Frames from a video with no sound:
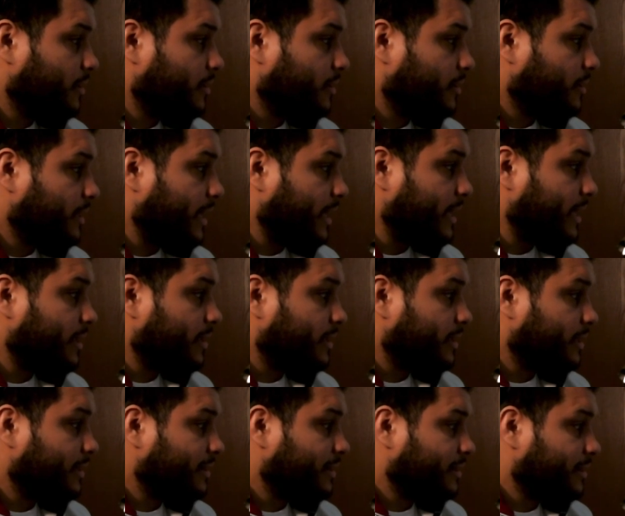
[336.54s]
Okay,
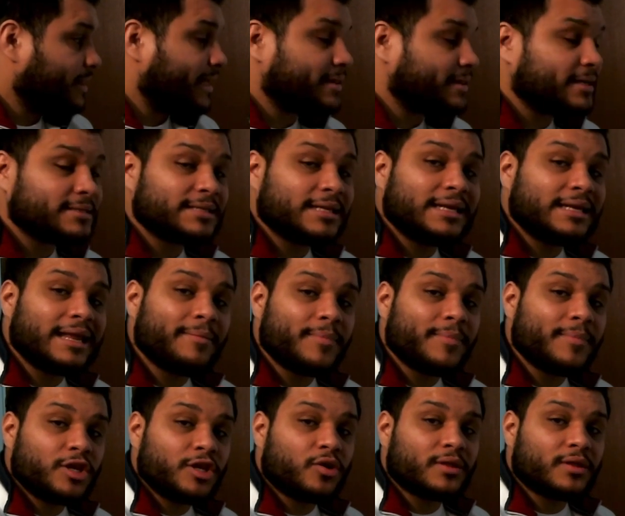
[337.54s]
that doesn't let me
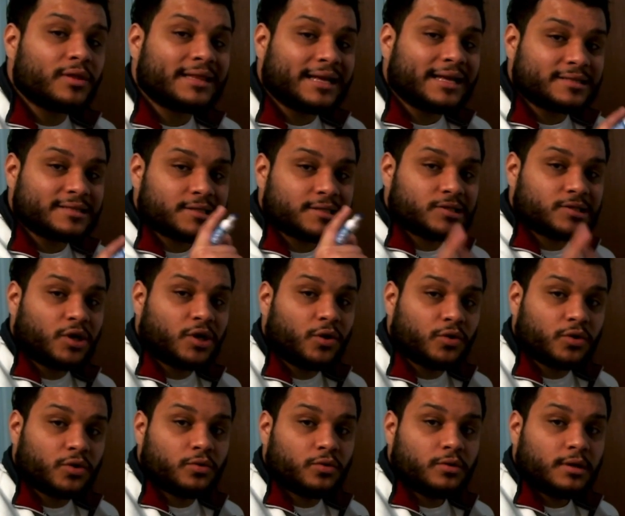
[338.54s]
know that that's the
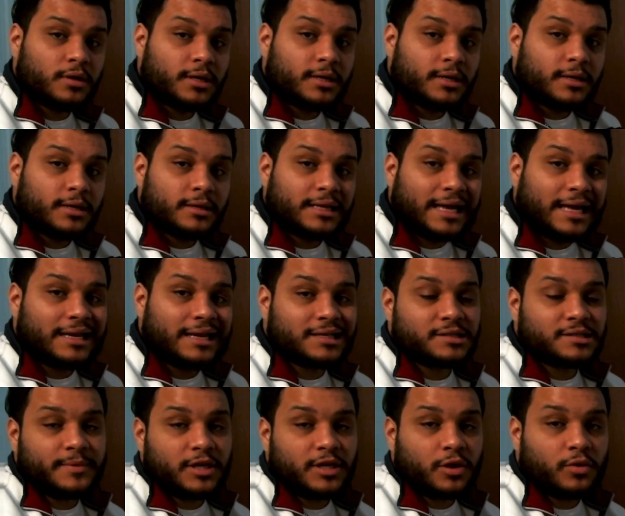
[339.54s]
total. That lets me
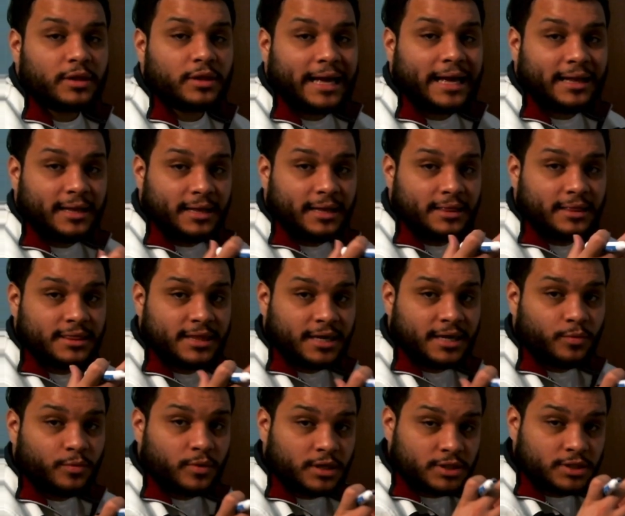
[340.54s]
know that there
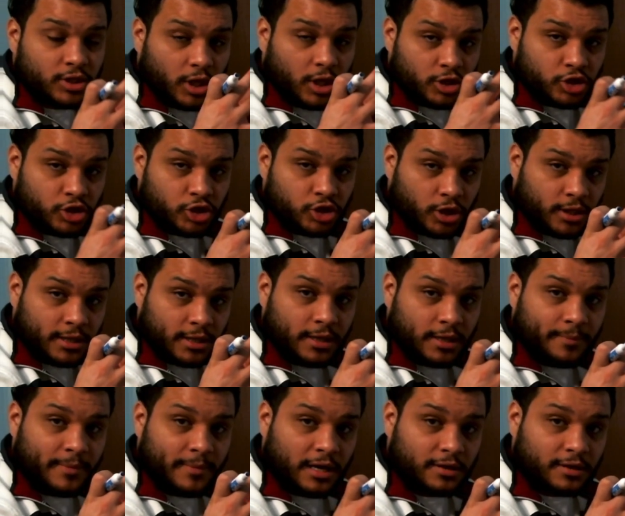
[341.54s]
was a certain
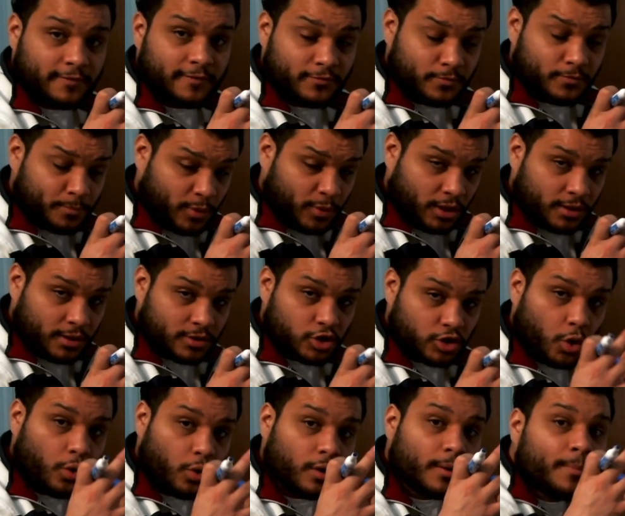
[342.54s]
amount of birds
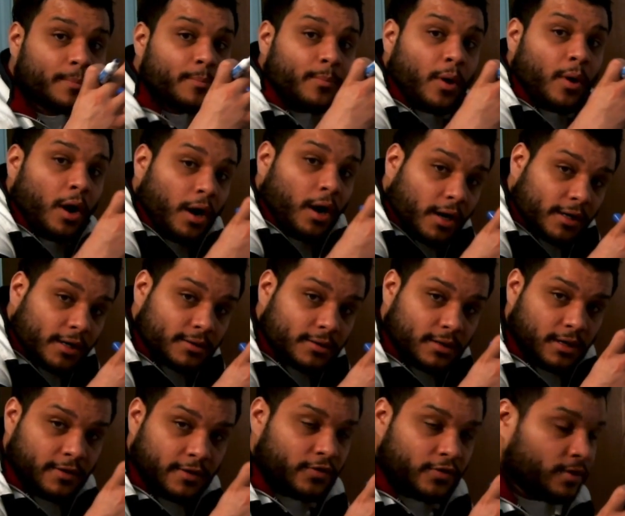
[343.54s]
or part
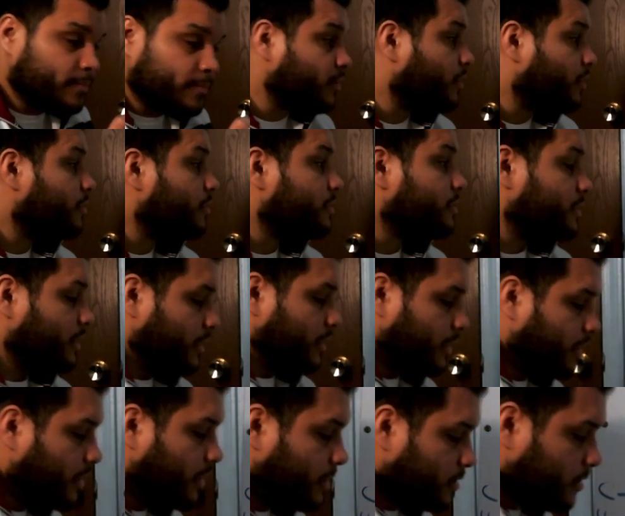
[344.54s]
of the birds.
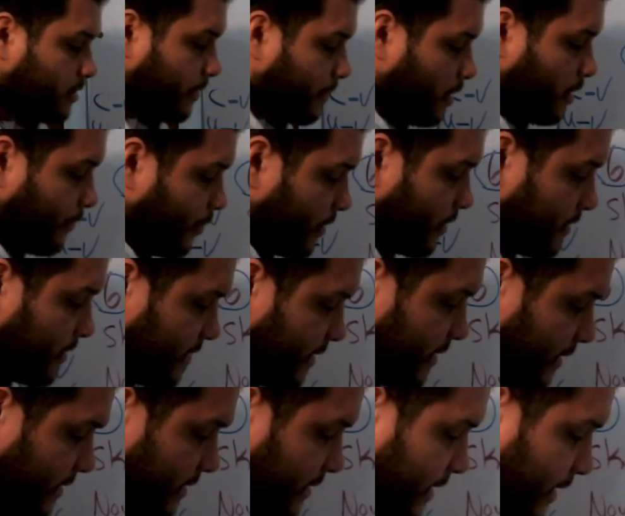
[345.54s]
So I'm going to put
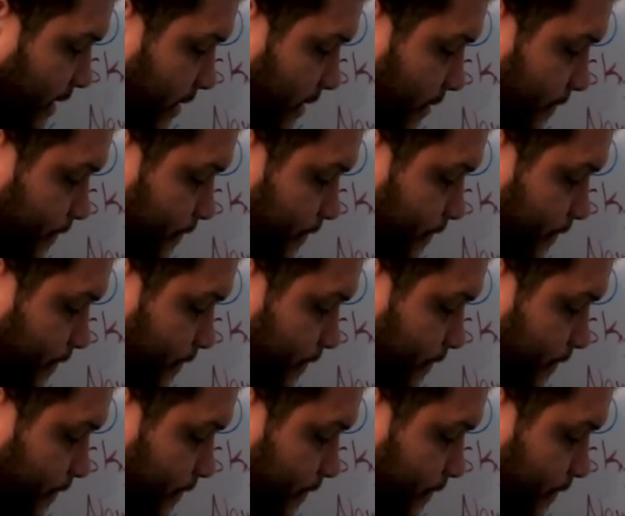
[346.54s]
6 here